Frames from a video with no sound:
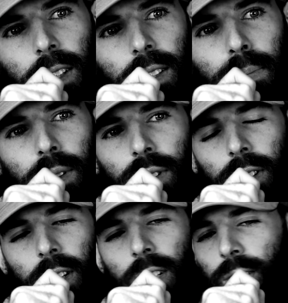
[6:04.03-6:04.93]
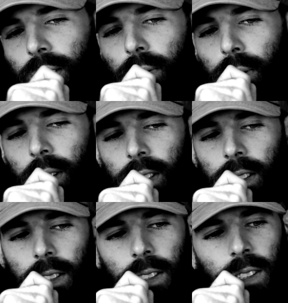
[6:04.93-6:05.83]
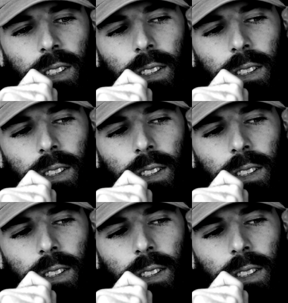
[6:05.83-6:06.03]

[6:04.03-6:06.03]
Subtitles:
it's been a strange 2 weeks